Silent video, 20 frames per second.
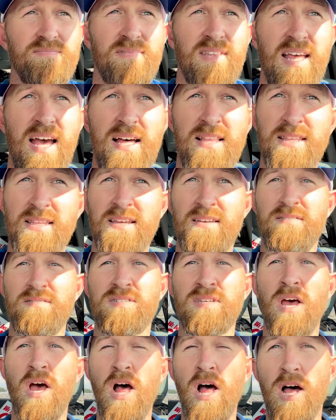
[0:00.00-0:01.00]
That
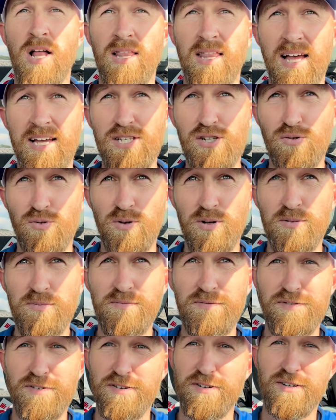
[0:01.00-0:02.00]
leaves less
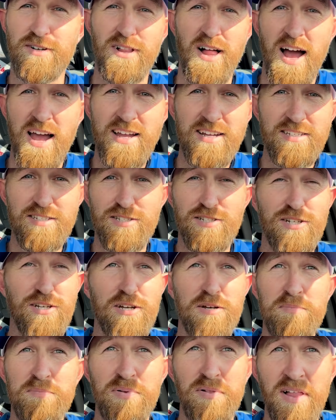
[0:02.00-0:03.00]
room for clients to
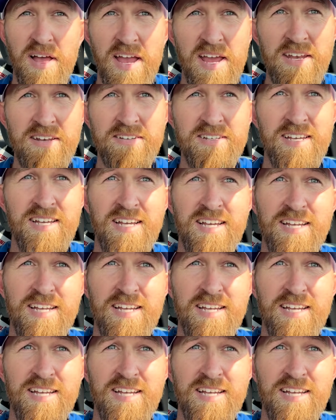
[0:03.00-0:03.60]
complain.